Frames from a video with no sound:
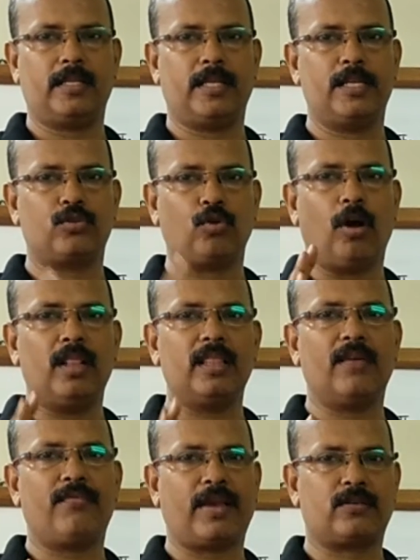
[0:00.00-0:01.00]
That is, all
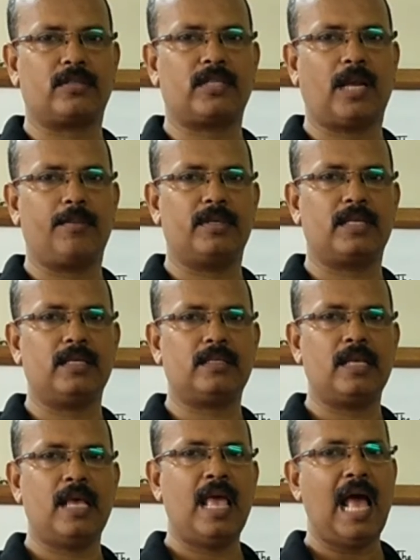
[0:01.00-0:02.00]
the factor
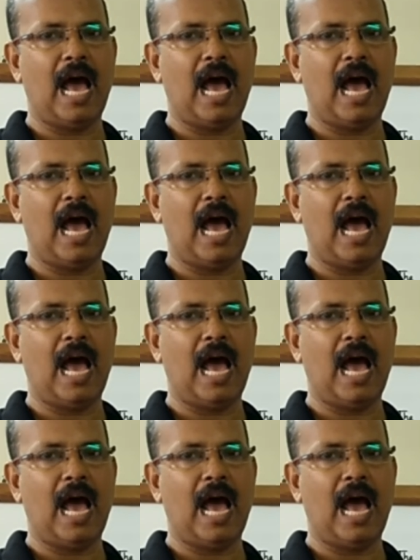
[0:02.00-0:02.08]
services